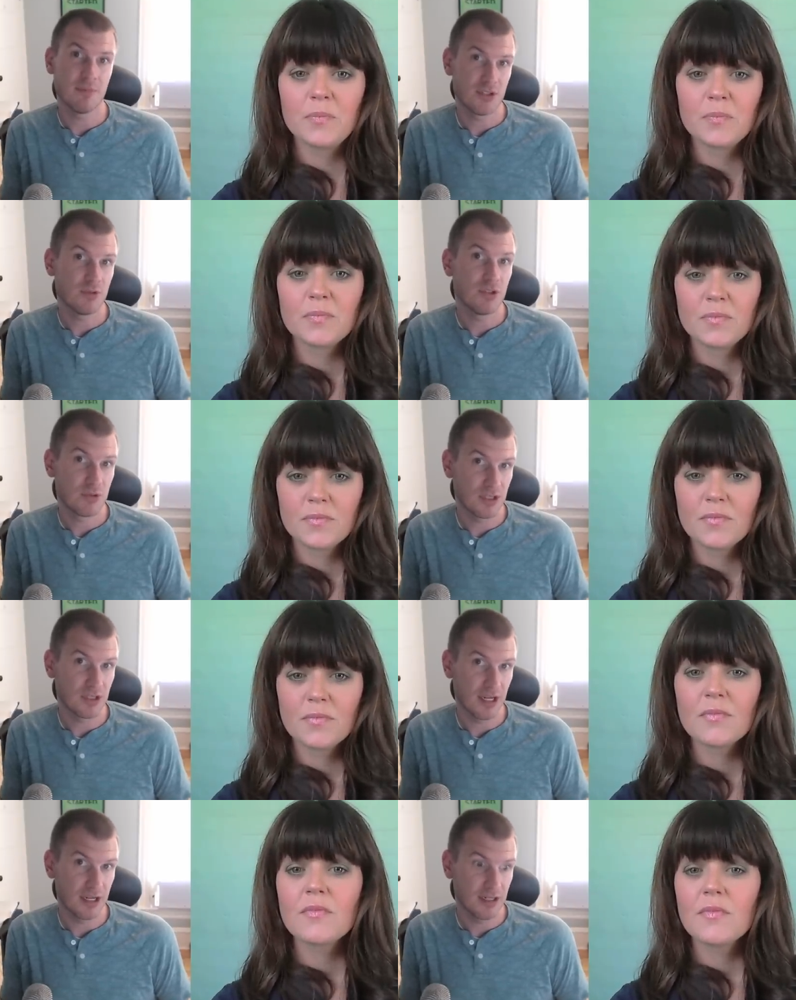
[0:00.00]
Speaker 1: them to a
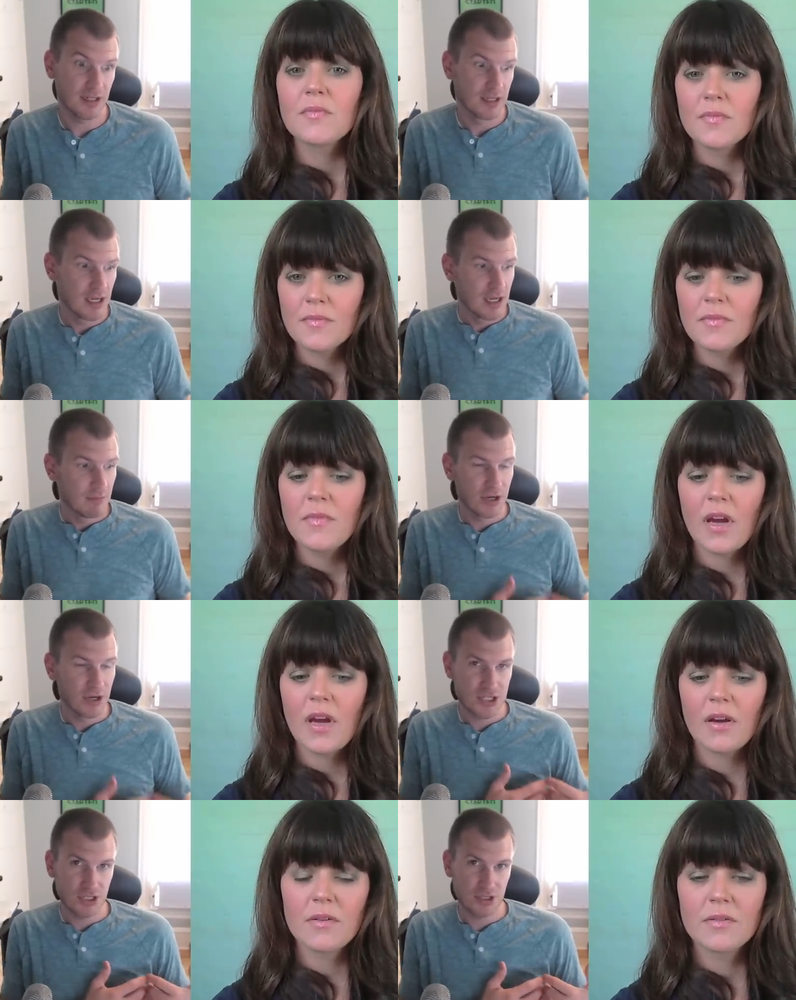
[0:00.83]
newsletter,
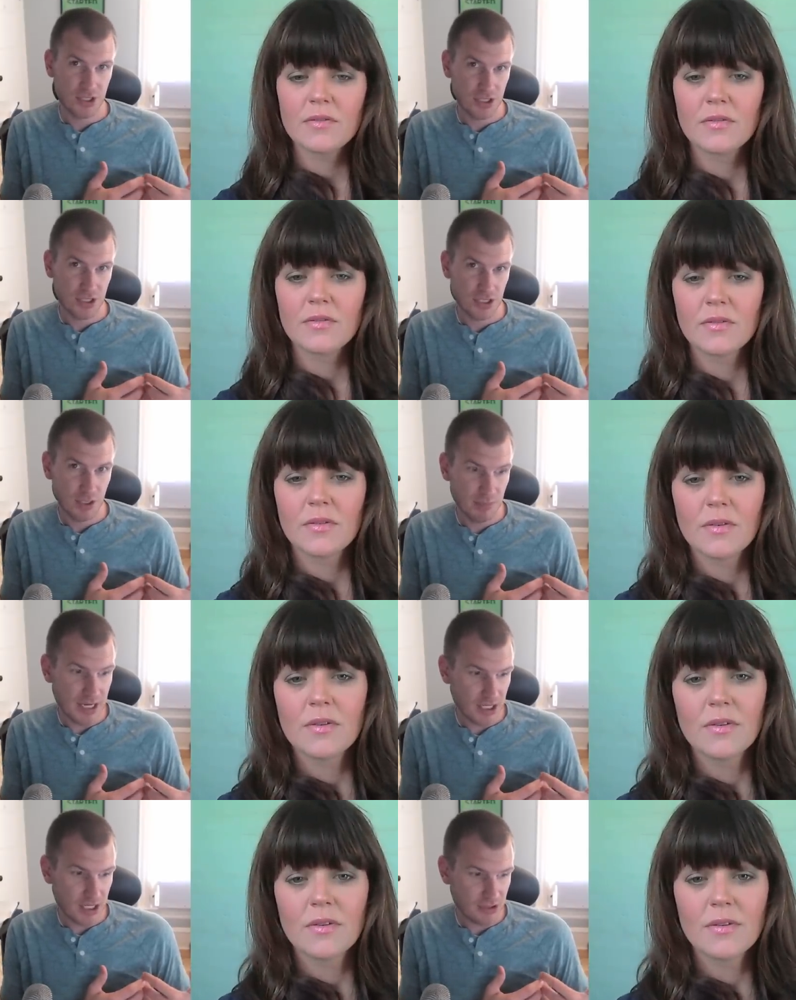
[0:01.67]
but yeah. you're you're
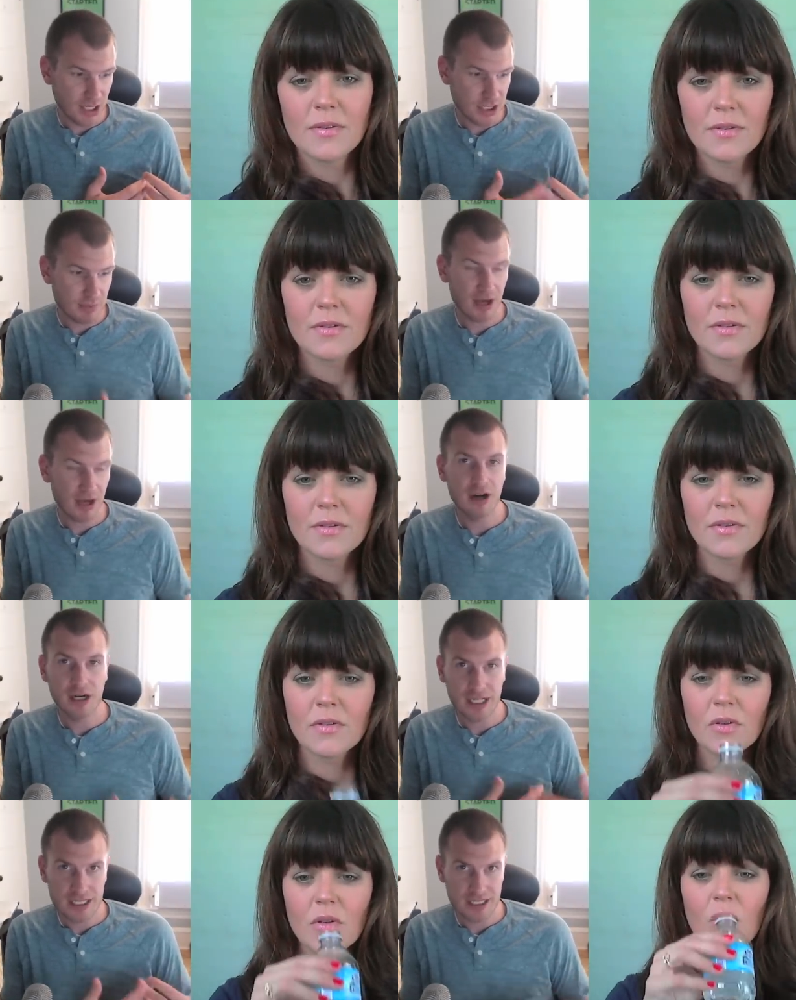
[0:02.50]
being
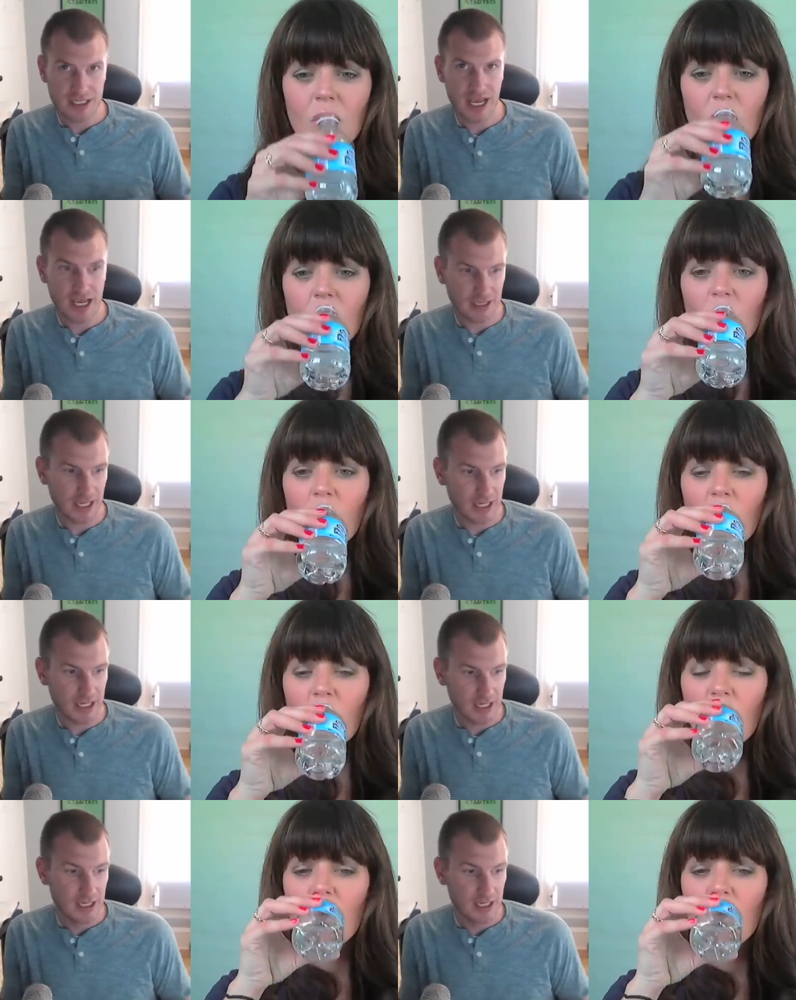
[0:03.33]
transparent and saying like